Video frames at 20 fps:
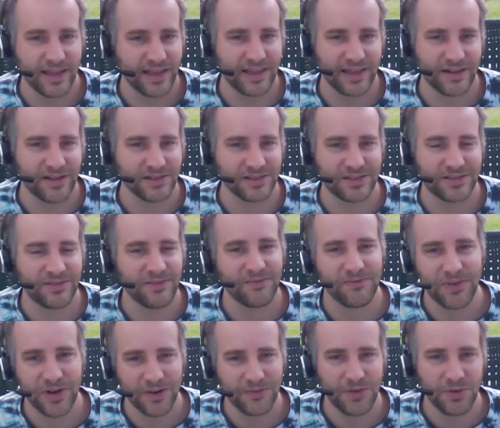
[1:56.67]
there's
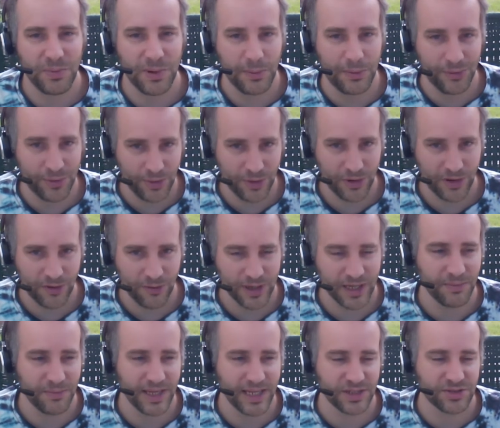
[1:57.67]
very few people who are
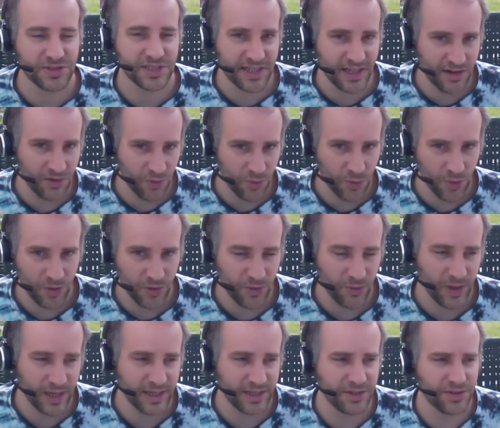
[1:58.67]
going to be interested or are
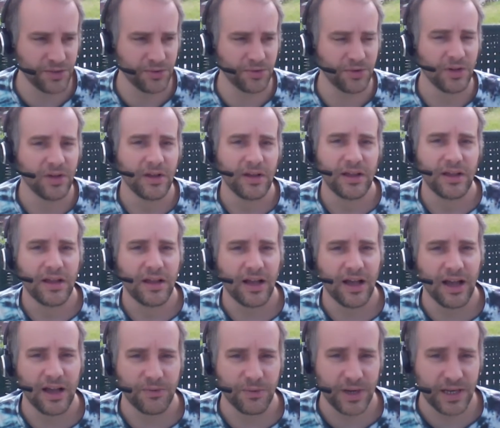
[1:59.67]
going to
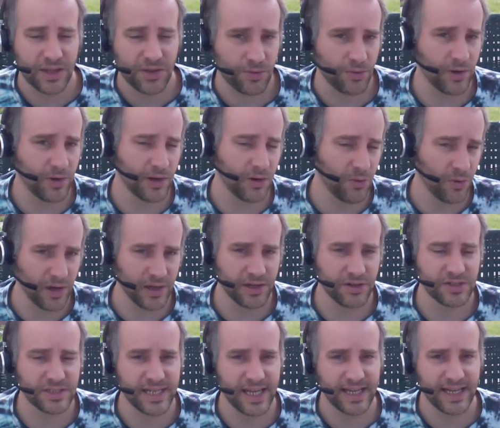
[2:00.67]
read through it or
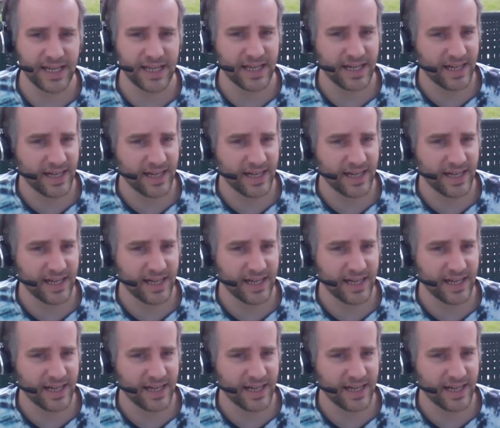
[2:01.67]
understand it,